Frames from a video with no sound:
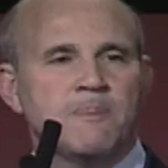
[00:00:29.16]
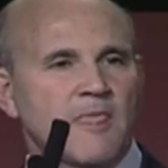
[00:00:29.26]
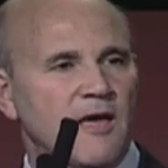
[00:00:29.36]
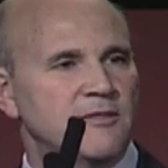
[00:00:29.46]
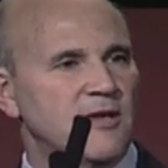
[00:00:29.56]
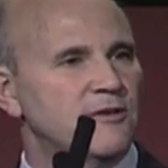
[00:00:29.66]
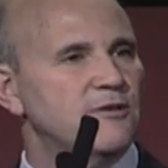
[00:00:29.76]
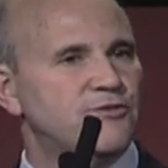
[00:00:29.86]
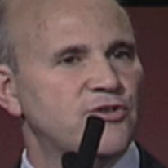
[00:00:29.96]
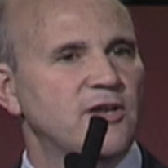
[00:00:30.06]
and then
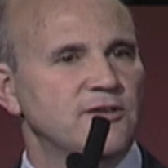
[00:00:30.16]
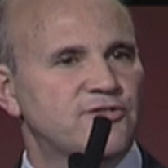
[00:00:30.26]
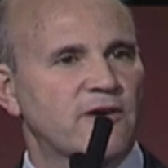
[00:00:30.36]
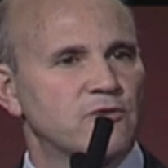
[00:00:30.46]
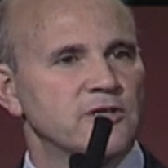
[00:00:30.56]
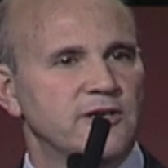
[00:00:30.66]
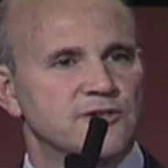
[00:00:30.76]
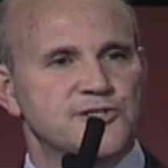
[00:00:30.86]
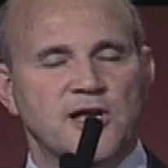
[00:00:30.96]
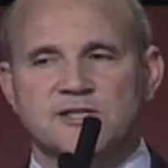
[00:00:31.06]
several
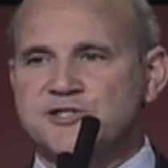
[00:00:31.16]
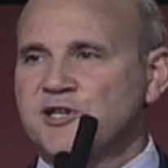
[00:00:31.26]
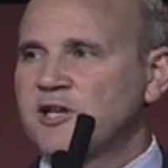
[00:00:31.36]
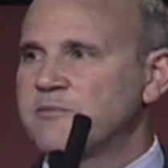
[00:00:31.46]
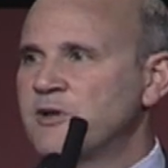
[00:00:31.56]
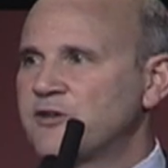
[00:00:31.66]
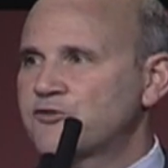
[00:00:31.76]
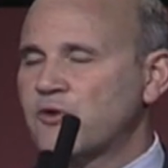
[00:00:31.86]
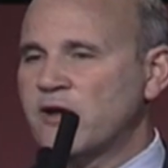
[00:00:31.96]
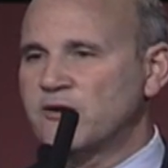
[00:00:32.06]
years as city
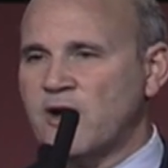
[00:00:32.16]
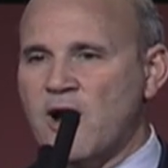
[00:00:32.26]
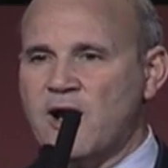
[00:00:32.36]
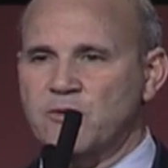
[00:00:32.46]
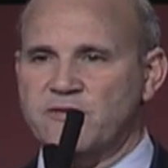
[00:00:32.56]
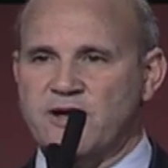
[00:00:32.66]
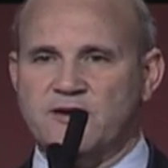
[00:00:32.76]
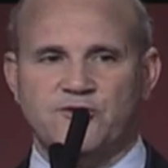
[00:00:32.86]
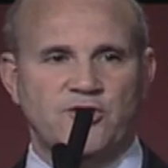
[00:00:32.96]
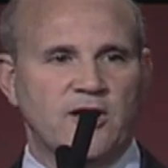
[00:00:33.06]
administrator. Now, I would have had
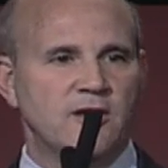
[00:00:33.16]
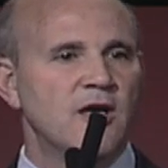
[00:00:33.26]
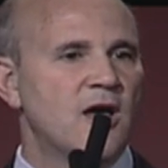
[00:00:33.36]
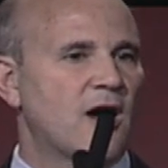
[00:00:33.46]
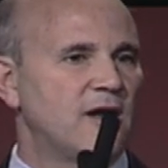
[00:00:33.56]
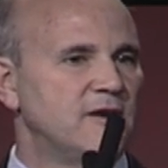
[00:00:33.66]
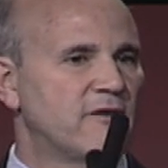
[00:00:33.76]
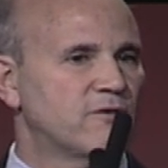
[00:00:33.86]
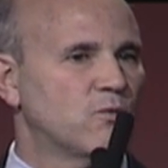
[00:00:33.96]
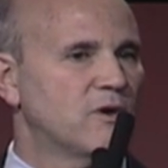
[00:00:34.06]
to say, I
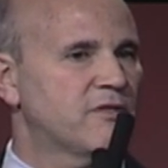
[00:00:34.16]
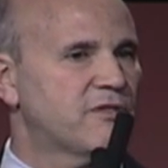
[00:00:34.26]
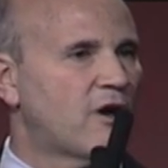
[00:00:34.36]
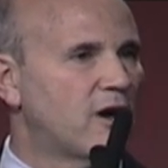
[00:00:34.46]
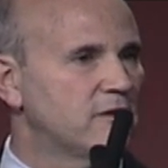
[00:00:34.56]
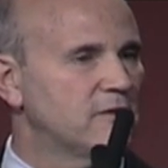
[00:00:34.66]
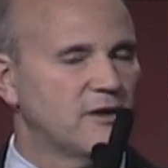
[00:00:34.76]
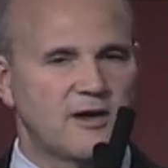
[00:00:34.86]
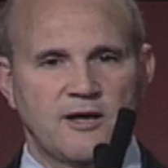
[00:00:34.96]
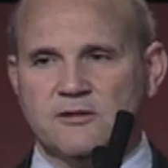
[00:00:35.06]
never would have thought
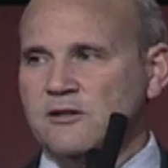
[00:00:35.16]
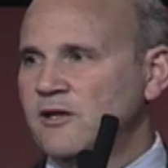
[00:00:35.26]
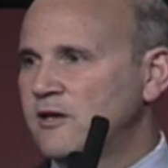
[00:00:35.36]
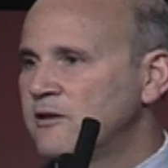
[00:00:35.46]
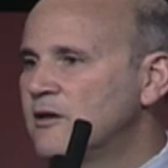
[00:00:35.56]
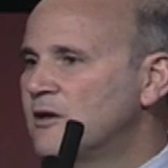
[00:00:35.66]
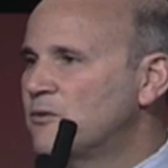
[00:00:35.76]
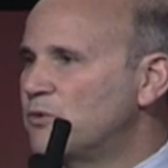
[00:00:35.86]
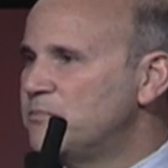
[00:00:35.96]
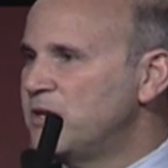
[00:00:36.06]
that Ed Lee
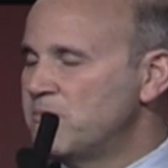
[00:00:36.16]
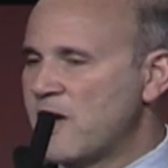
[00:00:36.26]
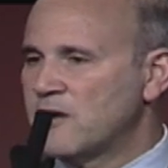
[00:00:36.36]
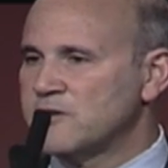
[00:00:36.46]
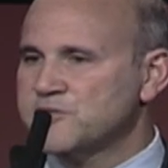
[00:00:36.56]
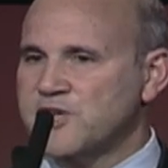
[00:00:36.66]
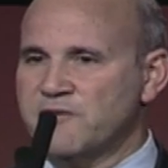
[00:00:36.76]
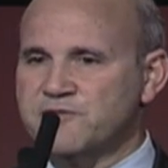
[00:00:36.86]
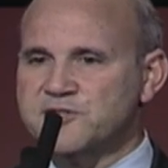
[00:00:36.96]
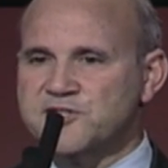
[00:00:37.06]
would be mayor of San
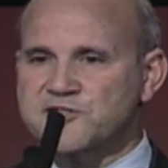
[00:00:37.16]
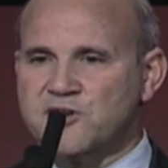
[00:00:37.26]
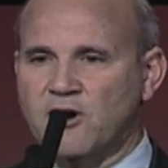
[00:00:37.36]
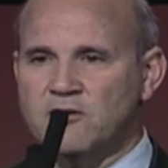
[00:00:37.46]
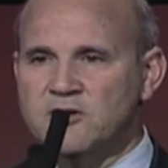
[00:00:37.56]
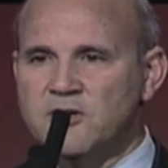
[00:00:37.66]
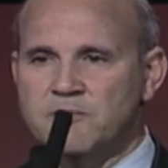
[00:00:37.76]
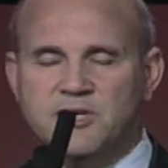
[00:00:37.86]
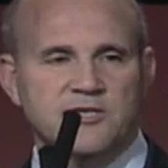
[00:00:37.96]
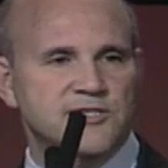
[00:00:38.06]
Francisco,
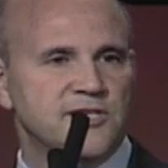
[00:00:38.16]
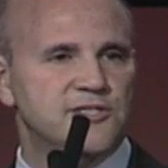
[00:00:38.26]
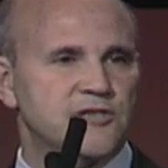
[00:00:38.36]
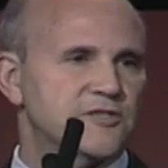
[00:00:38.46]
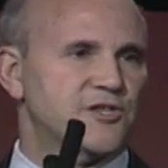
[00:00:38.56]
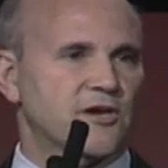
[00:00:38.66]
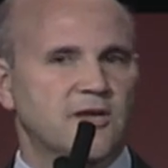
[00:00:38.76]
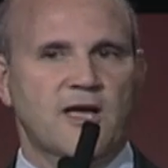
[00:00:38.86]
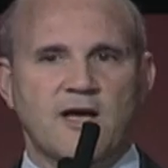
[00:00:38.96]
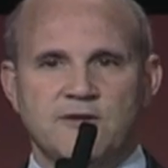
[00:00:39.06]
because he's such a
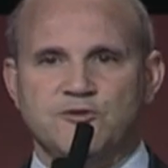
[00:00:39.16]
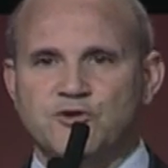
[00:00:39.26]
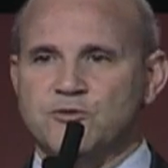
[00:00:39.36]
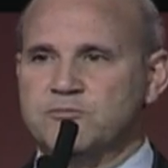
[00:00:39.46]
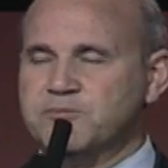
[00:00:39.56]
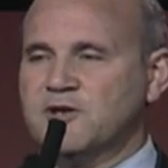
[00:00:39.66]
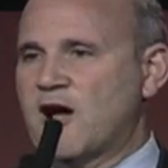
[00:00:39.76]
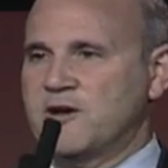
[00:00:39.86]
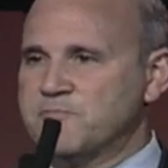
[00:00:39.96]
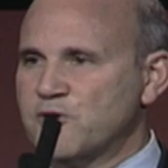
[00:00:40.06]
can-do
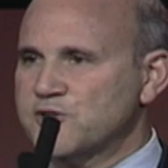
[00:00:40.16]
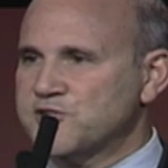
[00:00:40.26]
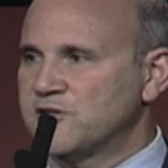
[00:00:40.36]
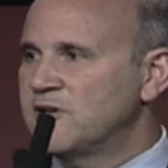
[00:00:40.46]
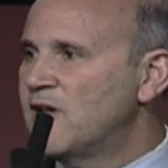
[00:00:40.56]
kind of person.